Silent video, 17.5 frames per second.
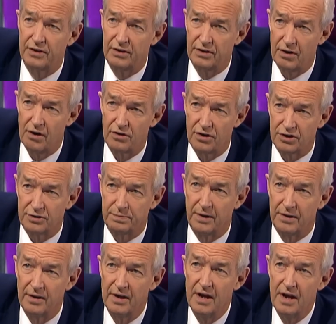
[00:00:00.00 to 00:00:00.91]
the
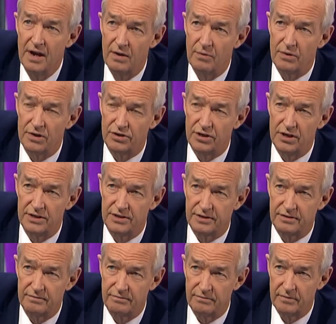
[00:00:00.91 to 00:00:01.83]
congressman, which
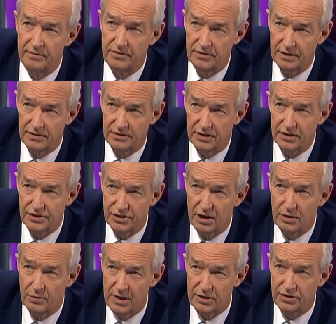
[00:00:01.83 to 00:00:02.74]
is ju just
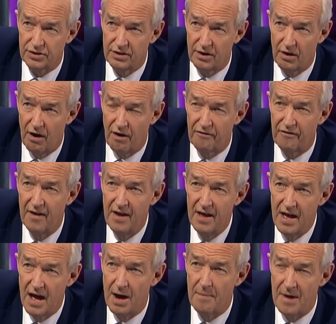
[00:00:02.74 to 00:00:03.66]
the question of
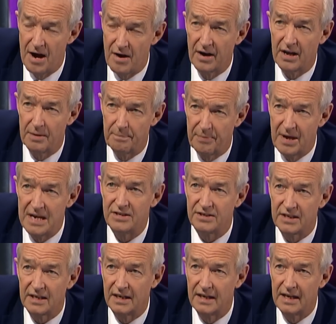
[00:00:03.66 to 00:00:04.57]
America
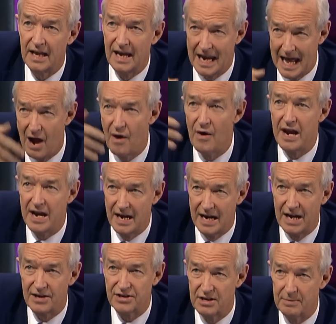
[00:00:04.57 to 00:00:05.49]
basically allowing
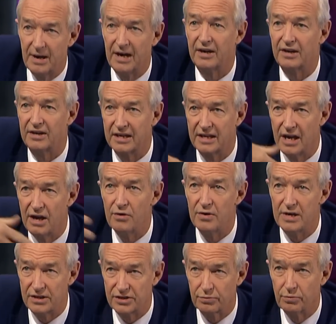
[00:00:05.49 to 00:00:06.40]
Latin America to
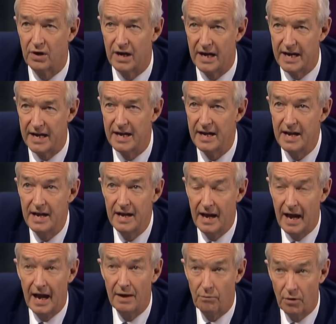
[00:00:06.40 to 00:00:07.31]
go its way,
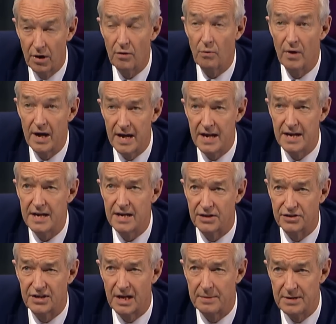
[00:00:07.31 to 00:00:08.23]
and what a way it
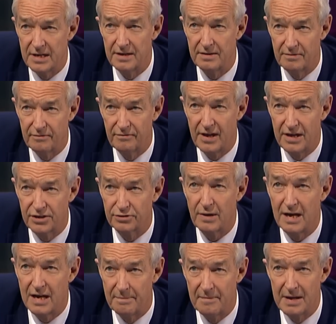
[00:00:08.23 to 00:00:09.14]
is. I mean,
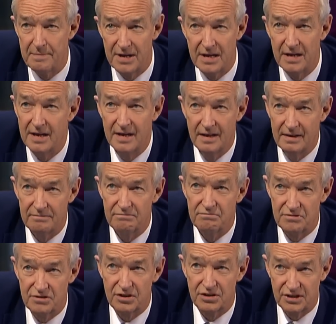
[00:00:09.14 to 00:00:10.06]
Venezuela may be
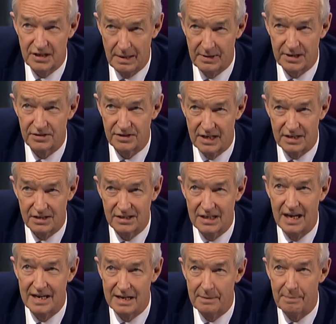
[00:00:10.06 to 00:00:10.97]
to some extent
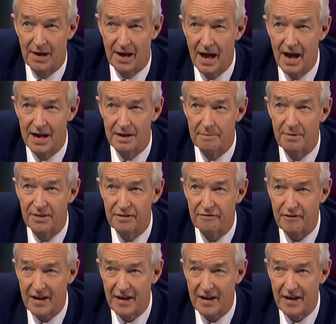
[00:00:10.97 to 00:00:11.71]
slightly behind, but the